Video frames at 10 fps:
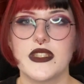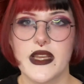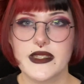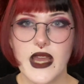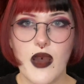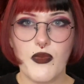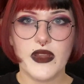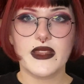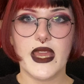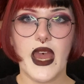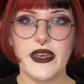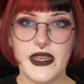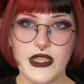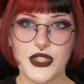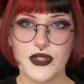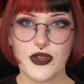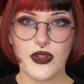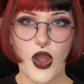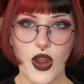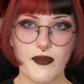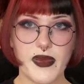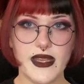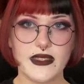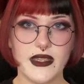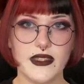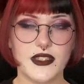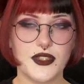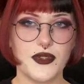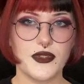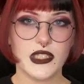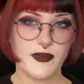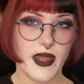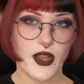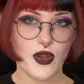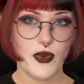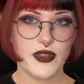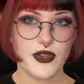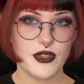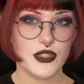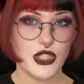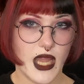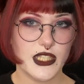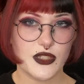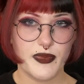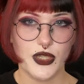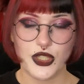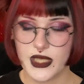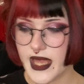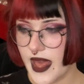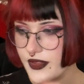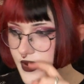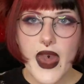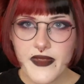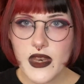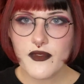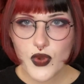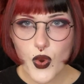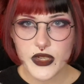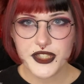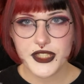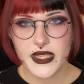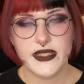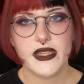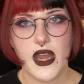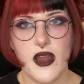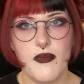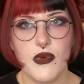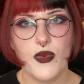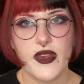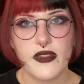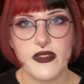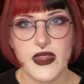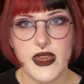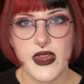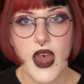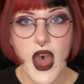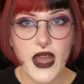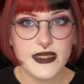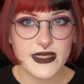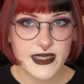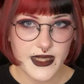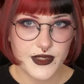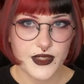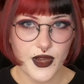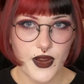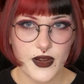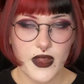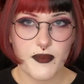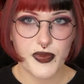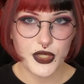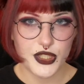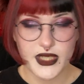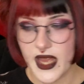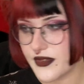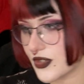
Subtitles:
does come with the additional arm pieces to display her with her chest pushed together. And then of course she does come with the uncensored pushed together